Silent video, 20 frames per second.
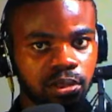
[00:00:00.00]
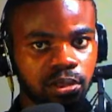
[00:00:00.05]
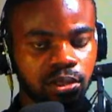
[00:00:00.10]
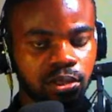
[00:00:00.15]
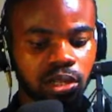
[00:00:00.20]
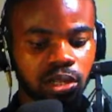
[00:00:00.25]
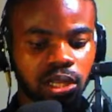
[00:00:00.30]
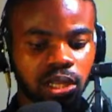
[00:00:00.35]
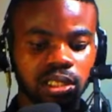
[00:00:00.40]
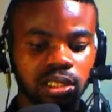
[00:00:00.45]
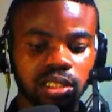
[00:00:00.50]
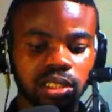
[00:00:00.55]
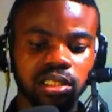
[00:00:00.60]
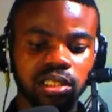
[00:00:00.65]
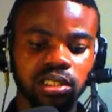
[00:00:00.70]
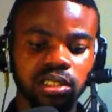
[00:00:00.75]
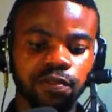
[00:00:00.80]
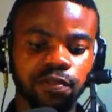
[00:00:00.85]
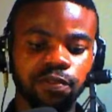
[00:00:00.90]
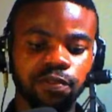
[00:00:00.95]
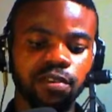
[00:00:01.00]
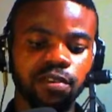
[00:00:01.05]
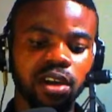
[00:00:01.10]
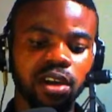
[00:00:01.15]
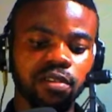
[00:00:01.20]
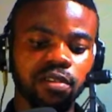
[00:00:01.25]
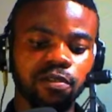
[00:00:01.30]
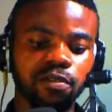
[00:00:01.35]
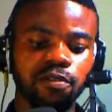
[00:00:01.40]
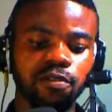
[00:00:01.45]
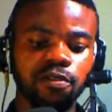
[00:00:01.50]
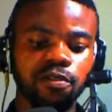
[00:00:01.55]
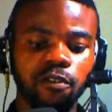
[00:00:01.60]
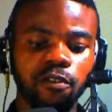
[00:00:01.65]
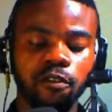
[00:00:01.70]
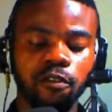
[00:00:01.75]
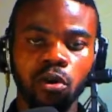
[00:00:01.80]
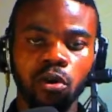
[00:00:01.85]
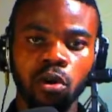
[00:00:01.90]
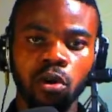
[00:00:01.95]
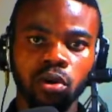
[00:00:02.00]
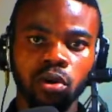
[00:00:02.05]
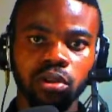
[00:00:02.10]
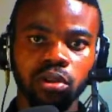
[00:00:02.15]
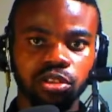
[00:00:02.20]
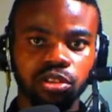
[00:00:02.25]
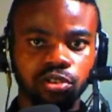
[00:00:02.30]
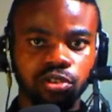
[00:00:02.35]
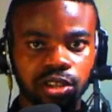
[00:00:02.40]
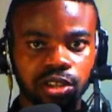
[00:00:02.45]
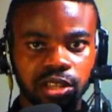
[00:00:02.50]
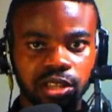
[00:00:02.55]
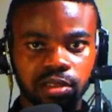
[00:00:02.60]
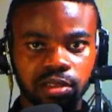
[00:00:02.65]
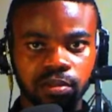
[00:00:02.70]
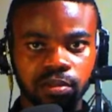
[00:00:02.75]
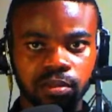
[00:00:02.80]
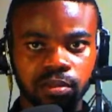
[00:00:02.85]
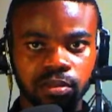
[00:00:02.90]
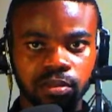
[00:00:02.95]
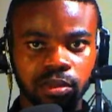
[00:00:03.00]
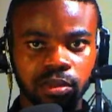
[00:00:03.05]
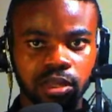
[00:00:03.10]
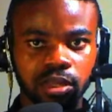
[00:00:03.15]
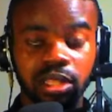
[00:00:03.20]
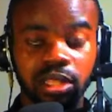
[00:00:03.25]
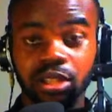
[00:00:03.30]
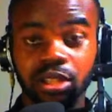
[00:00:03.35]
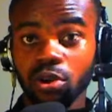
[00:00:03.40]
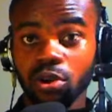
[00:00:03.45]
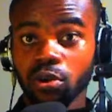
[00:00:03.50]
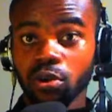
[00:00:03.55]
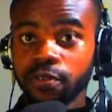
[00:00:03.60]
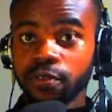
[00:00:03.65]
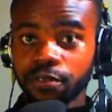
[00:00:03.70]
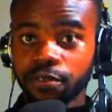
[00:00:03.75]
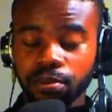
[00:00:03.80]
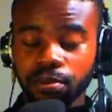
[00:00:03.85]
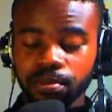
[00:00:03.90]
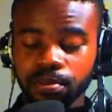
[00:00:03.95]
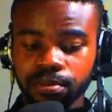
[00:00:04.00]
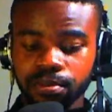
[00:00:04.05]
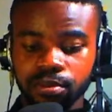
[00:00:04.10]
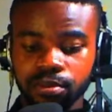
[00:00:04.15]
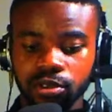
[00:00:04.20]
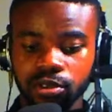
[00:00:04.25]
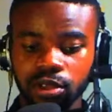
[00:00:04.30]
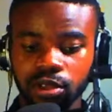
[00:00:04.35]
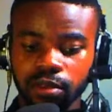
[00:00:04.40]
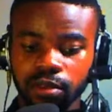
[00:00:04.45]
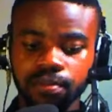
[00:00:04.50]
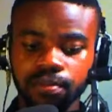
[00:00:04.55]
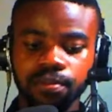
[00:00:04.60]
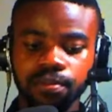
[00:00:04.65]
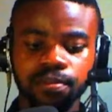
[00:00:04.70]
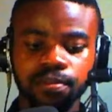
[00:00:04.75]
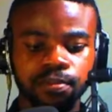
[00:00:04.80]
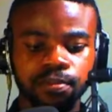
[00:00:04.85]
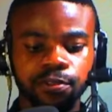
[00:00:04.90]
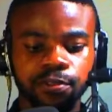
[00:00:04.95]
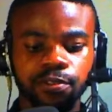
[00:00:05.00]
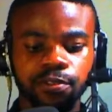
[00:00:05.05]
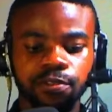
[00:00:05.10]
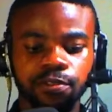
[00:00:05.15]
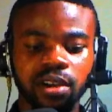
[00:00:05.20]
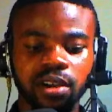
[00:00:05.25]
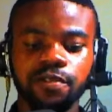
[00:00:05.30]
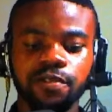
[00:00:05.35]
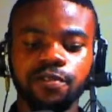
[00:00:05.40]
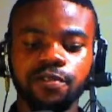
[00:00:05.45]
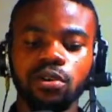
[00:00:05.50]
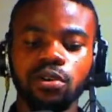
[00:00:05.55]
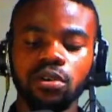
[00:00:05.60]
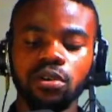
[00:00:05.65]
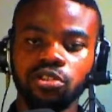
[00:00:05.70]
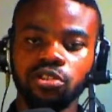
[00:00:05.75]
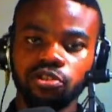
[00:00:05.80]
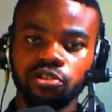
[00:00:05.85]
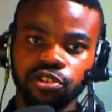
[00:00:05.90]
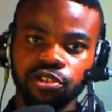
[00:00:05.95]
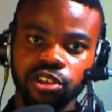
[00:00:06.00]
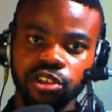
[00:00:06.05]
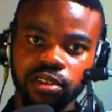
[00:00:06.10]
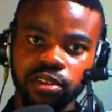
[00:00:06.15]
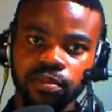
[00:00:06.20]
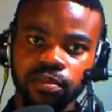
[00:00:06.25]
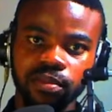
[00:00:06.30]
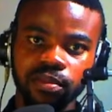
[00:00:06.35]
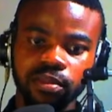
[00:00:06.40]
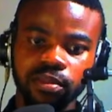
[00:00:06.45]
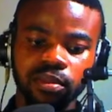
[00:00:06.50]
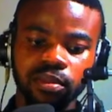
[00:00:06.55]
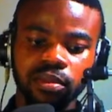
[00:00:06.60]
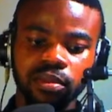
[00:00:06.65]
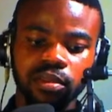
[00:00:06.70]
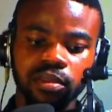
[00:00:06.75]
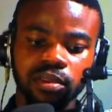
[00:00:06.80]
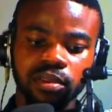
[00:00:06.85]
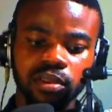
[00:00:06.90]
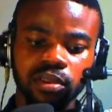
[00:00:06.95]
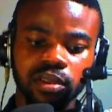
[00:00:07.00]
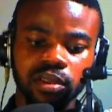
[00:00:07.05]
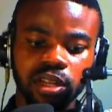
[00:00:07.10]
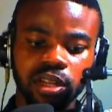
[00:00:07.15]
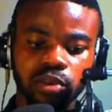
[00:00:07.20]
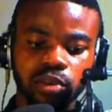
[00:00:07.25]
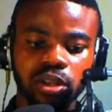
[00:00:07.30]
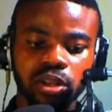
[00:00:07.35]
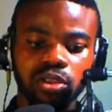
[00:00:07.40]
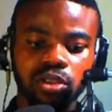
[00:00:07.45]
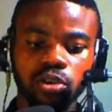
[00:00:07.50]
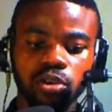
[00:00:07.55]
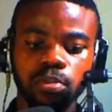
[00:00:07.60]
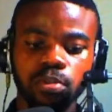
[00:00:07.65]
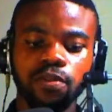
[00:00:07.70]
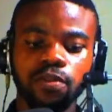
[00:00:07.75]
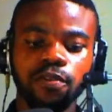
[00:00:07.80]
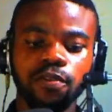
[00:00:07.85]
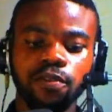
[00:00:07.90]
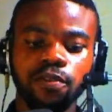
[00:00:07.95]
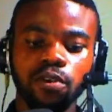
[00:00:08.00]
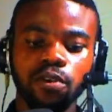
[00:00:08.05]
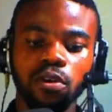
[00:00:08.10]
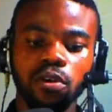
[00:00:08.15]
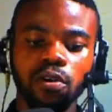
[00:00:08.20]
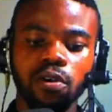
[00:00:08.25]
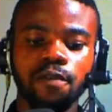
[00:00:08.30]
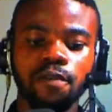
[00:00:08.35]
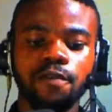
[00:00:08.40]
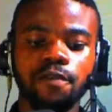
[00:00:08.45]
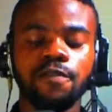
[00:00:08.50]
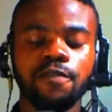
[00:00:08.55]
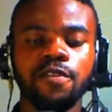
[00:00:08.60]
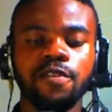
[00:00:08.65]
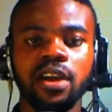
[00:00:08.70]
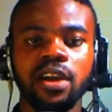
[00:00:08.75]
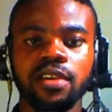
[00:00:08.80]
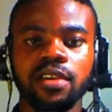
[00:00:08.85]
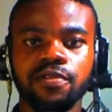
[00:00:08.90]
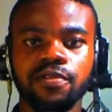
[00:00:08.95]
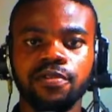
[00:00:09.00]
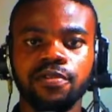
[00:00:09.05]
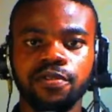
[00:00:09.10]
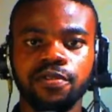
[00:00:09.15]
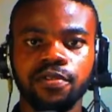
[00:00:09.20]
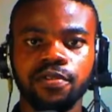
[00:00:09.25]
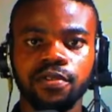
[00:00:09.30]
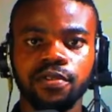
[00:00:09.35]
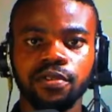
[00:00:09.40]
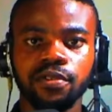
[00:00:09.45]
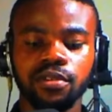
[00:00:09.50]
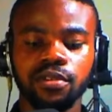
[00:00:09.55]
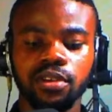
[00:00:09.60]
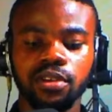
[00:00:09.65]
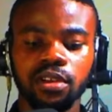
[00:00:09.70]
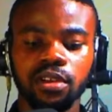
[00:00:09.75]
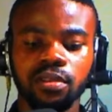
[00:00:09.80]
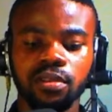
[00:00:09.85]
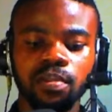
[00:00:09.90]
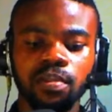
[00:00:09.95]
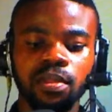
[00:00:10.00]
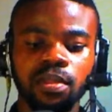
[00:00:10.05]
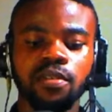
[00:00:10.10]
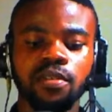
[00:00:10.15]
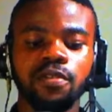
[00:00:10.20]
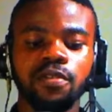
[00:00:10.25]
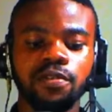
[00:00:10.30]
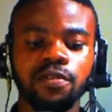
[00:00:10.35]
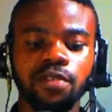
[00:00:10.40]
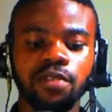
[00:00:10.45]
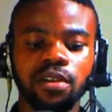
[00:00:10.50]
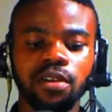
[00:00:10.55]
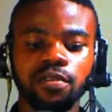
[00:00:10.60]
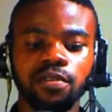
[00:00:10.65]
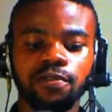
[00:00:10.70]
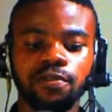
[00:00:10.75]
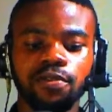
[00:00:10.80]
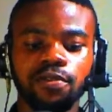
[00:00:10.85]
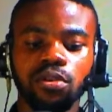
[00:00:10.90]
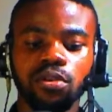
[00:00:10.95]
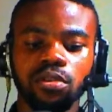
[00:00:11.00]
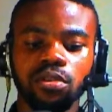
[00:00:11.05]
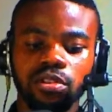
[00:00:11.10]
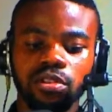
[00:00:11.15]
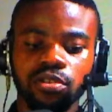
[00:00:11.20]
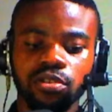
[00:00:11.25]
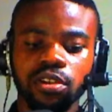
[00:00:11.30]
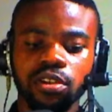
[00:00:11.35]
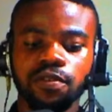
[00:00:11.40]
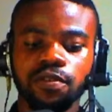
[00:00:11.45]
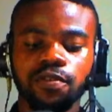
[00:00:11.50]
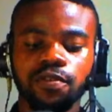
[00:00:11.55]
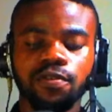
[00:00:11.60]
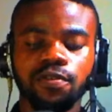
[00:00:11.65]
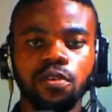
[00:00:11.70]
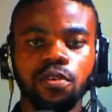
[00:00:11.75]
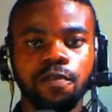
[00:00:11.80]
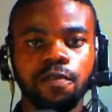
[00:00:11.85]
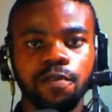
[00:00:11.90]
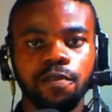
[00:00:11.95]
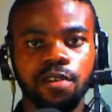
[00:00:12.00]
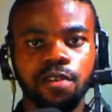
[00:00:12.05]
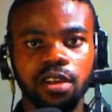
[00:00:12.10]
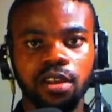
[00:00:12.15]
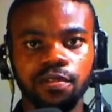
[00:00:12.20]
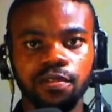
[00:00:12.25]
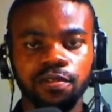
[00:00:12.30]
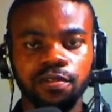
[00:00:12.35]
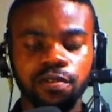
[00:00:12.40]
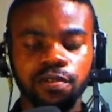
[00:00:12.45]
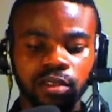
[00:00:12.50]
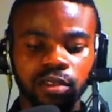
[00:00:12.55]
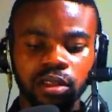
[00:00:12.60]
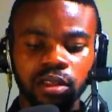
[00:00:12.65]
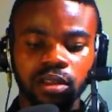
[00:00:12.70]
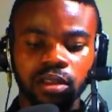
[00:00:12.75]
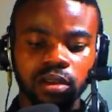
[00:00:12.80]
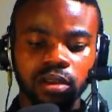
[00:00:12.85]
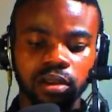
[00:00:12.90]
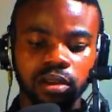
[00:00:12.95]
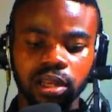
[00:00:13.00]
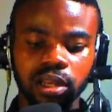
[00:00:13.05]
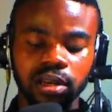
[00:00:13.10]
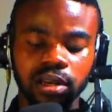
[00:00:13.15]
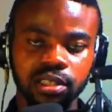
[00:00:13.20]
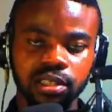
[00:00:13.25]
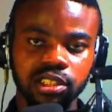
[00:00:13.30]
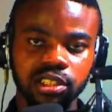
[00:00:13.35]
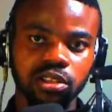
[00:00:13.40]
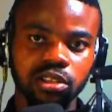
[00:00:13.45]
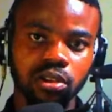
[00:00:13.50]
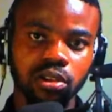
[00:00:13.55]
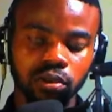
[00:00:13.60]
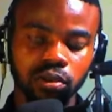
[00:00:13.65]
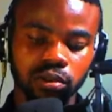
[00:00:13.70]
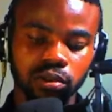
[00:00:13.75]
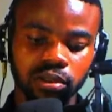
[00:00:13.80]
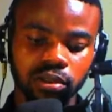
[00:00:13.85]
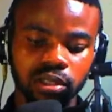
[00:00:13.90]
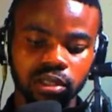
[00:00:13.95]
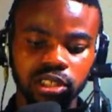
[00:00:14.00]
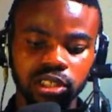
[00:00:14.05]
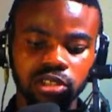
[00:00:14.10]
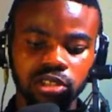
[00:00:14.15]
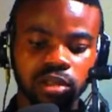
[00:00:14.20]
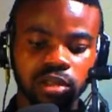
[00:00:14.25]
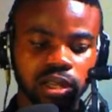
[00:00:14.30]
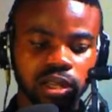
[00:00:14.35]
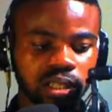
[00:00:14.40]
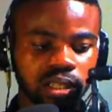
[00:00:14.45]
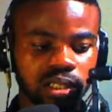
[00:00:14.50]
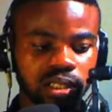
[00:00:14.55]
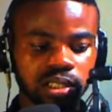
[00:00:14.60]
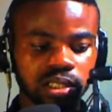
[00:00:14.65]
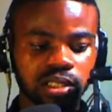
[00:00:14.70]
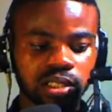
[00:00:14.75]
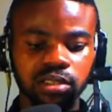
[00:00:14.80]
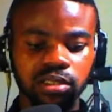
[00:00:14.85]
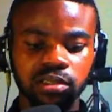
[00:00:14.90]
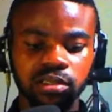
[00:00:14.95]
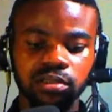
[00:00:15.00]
So I can say this is the 5, 4, 3 in third form. Okay. 5, 4, 3. Then it went up 4, 5. Okay. 5, 4, 3, 4, 5. Then it slowed. It did something like this.